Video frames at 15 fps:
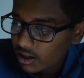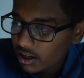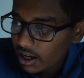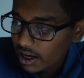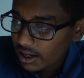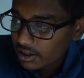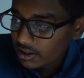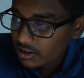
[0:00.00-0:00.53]

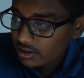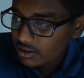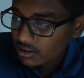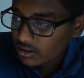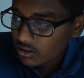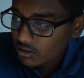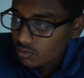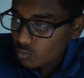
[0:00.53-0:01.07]
And
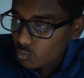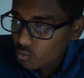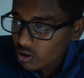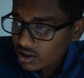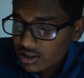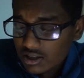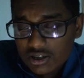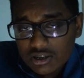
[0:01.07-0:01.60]

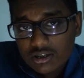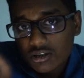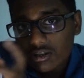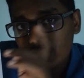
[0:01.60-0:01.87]
once